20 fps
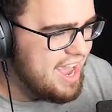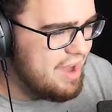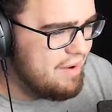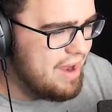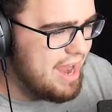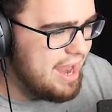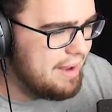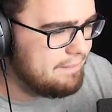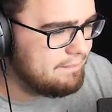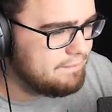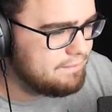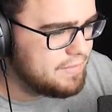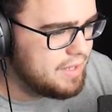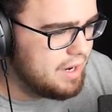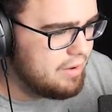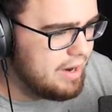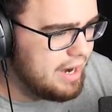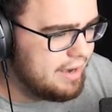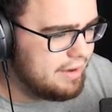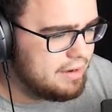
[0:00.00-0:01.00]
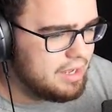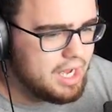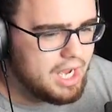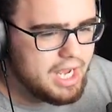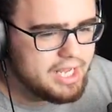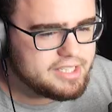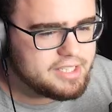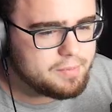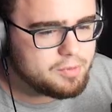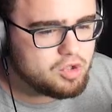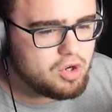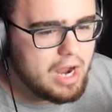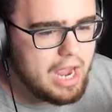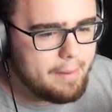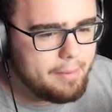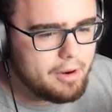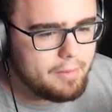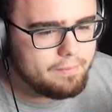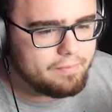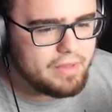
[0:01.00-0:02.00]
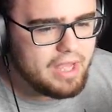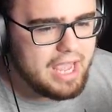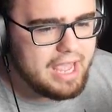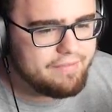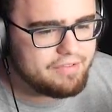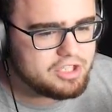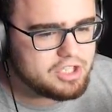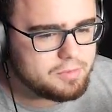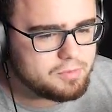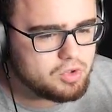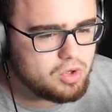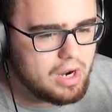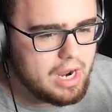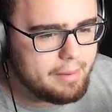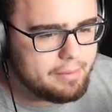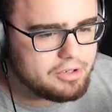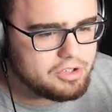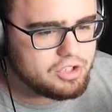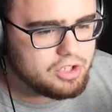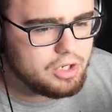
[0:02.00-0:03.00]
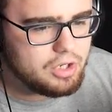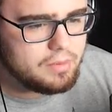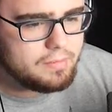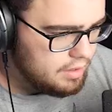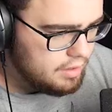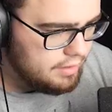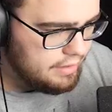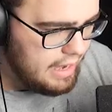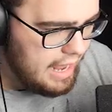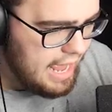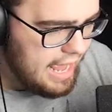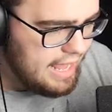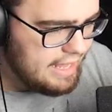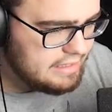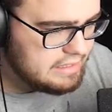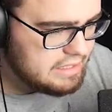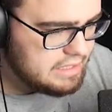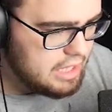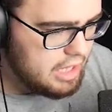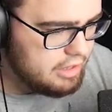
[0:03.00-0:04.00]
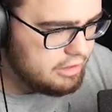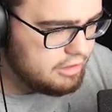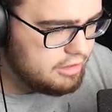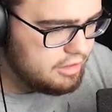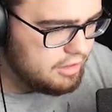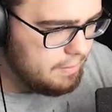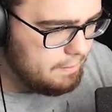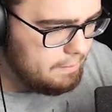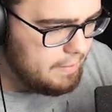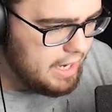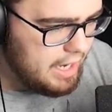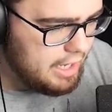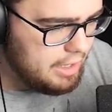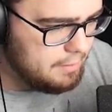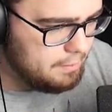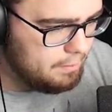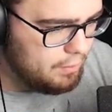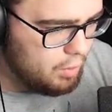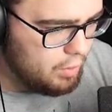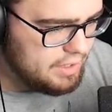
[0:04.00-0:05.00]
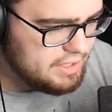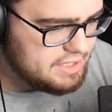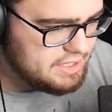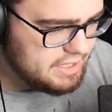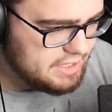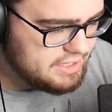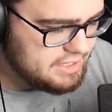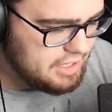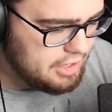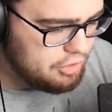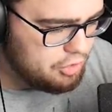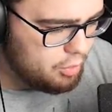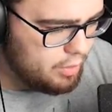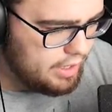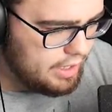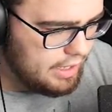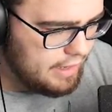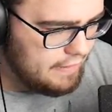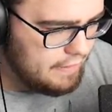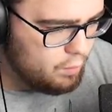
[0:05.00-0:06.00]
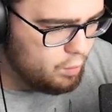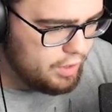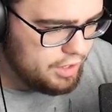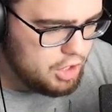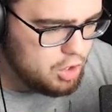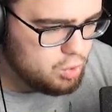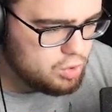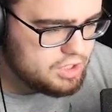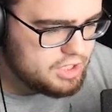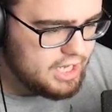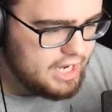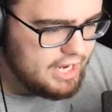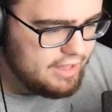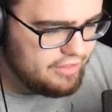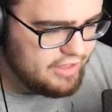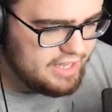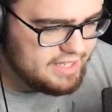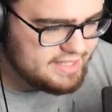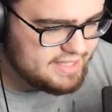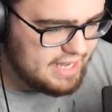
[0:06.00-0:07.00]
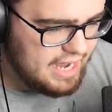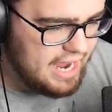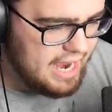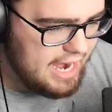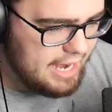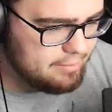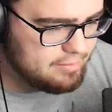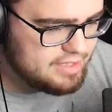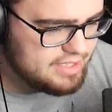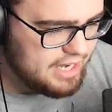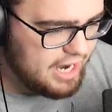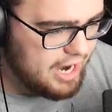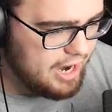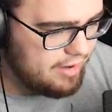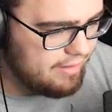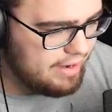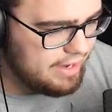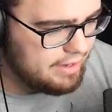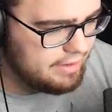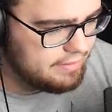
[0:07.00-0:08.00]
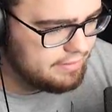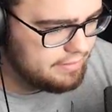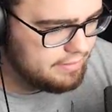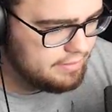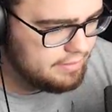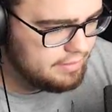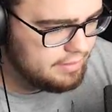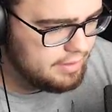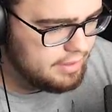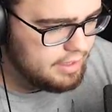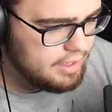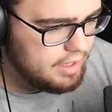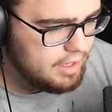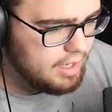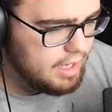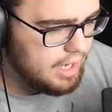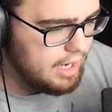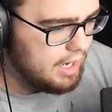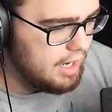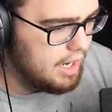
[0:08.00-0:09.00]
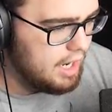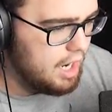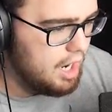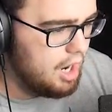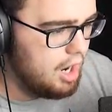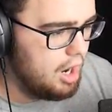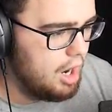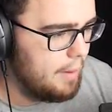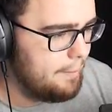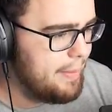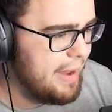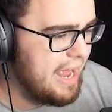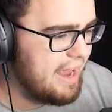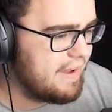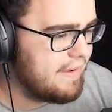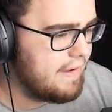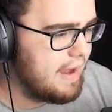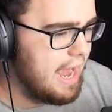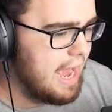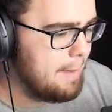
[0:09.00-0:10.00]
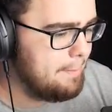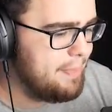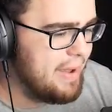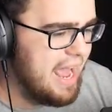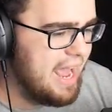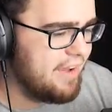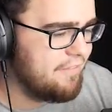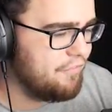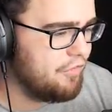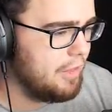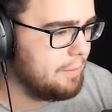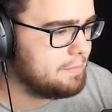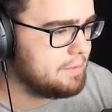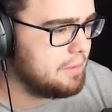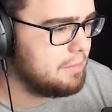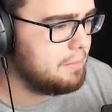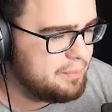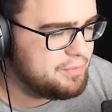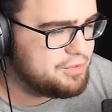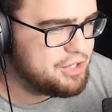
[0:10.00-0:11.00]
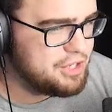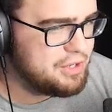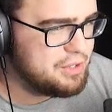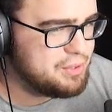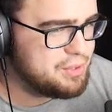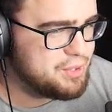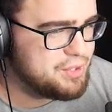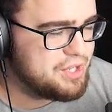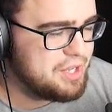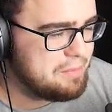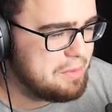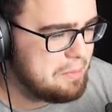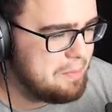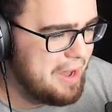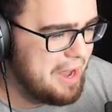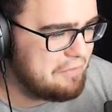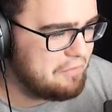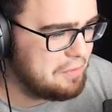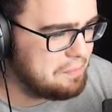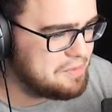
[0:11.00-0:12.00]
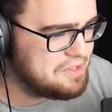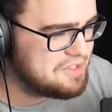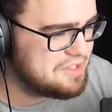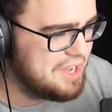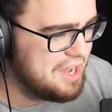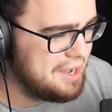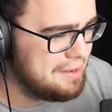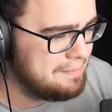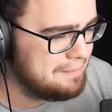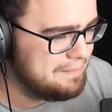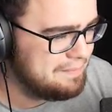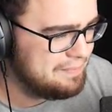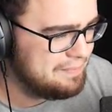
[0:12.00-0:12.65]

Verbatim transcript: all right. All right, uh, subscriber. I have a subscriber, so Naz uh, the main boy 63. Eh, when you see this, I'm sorry. Come by this. Oh, back! I backflipped him. Jen, you should see me backflip this guy.